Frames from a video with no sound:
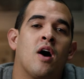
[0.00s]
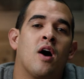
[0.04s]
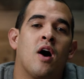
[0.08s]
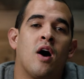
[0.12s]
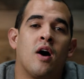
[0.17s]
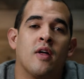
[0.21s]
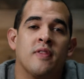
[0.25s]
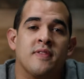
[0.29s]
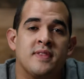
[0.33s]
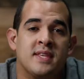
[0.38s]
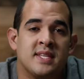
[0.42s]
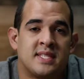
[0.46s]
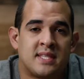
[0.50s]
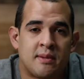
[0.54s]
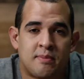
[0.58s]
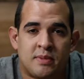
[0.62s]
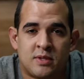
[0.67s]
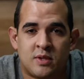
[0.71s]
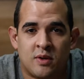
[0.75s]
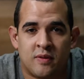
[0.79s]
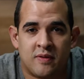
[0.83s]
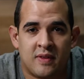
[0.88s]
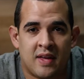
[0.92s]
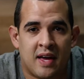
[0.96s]
On this
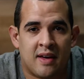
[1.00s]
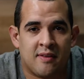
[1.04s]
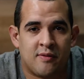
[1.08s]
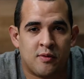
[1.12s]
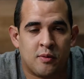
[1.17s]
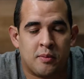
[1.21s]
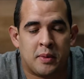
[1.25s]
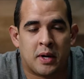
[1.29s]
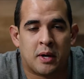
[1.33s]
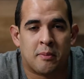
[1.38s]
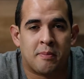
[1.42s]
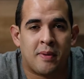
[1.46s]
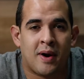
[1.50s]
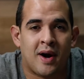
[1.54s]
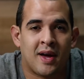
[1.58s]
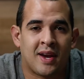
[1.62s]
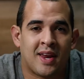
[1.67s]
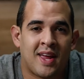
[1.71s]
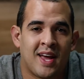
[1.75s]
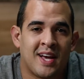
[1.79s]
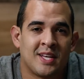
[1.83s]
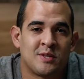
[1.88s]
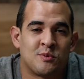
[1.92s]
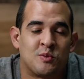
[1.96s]
episode of the iPhone Maker
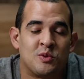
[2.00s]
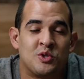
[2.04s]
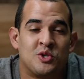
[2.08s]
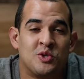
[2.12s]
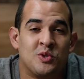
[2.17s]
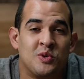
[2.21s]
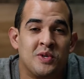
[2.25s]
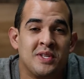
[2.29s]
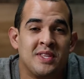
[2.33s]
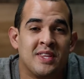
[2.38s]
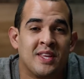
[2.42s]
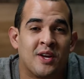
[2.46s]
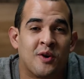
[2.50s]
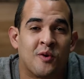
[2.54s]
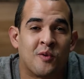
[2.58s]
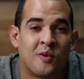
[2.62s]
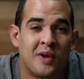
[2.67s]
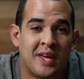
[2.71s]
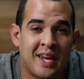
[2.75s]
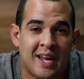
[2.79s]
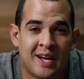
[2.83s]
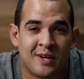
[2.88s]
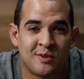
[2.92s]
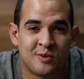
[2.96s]
Podcast, we're shooting the
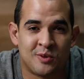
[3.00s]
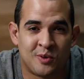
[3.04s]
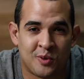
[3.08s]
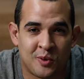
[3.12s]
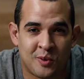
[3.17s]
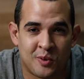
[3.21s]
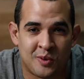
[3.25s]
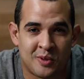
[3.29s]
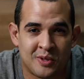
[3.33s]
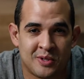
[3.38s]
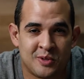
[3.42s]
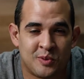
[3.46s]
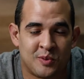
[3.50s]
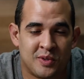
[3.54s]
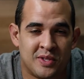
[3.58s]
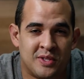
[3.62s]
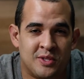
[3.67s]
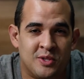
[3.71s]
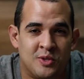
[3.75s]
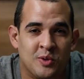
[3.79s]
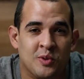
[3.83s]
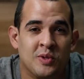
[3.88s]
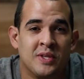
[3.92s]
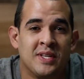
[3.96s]
great outdoors with
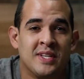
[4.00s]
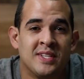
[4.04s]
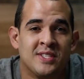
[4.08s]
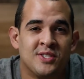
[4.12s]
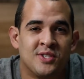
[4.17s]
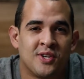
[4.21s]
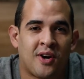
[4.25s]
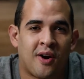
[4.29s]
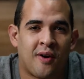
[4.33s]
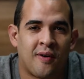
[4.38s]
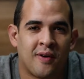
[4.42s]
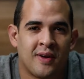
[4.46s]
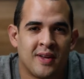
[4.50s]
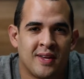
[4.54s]
Julien and Jarry.